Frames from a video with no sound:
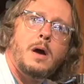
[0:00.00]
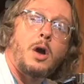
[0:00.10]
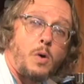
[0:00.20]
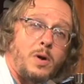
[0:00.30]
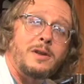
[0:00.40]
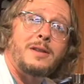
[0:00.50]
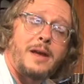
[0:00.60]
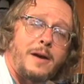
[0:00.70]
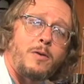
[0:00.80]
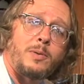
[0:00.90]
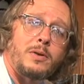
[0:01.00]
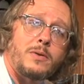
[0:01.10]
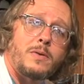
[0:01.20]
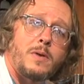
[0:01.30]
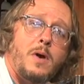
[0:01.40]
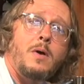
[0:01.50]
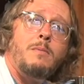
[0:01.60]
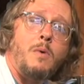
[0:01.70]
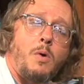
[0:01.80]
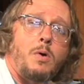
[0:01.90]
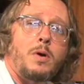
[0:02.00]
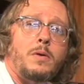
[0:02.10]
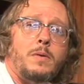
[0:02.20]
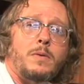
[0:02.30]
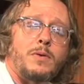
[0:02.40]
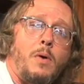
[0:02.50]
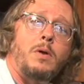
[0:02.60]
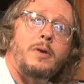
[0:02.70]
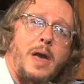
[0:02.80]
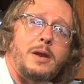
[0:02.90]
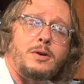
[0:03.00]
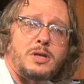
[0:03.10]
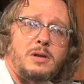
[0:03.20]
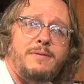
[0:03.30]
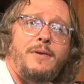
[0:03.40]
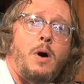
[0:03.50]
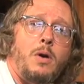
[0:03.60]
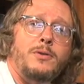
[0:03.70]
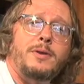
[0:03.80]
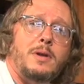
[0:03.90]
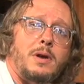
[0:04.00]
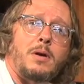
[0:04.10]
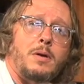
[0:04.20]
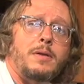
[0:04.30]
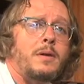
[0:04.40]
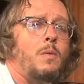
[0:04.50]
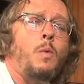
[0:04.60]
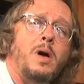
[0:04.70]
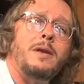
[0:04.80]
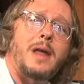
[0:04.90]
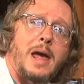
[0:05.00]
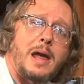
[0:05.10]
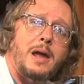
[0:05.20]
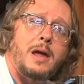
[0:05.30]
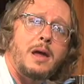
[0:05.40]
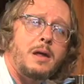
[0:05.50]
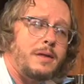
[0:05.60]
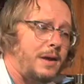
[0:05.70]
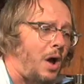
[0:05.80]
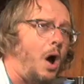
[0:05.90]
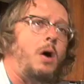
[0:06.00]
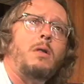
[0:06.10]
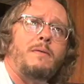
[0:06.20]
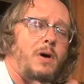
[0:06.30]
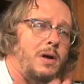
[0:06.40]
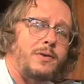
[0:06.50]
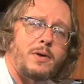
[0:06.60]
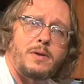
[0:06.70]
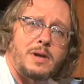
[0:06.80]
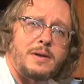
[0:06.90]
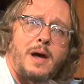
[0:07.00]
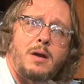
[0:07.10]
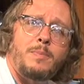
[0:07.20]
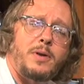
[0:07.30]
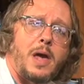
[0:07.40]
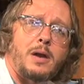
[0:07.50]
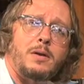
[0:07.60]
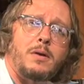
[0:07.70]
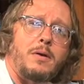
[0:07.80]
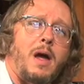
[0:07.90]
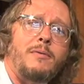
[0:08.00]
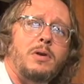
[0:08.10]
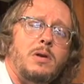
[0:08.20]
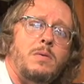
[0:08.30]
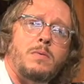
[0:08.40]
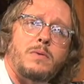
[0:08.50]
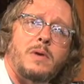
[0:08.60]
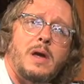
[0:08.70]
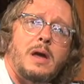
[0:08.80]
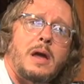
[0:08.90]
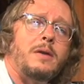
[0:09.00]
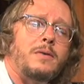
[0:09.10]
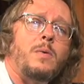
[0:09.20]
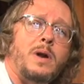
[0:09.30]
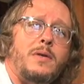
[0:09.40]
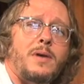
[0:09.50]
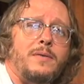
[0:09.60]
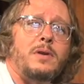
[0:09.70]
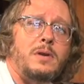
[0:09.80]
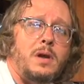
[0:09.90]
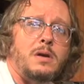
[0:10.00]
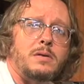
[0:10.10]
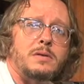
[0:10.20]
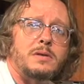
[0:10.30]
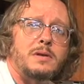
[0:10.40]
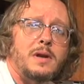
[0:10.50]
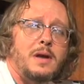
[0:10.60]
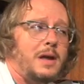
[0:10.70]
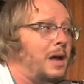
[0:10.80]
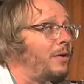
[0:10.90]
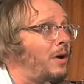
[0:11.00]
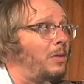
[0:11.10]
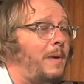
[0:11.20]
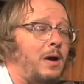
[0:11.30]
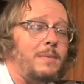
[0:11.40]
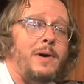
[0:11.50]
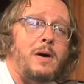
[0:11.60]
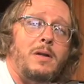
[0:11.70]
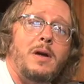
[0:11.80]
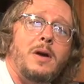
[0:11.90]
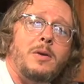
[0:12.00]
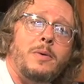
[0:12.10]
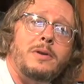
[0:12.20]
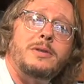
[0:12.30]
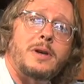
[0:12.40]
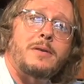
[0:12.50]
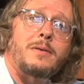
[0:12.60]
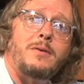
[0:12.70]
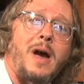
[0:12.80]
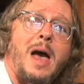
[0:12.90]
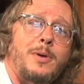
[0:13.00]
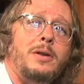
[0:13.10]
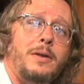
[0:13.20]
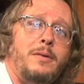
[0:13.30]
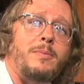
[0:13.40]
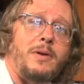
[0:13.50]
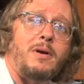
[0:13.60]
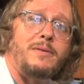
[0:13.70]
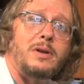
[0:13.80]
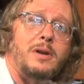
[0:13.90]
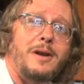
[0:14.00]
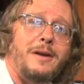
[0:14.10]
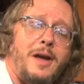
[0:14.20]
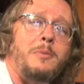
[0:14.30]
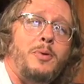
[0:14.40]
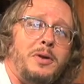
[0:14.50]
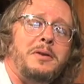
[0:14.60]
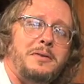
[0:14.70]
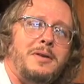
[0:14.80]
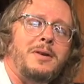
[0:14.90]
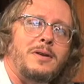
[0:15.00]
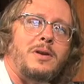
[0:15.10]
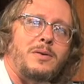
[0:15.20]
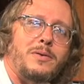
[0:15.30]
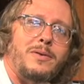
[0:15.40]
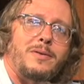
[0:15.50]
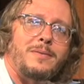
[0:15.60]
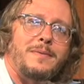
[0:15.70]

According to the experts, more solar energy falls to the Earth in one day than all of us on the entire planet could ever use in 27 years. Here on Maribel, we're just grabbing a little bit of it and putting it to good use.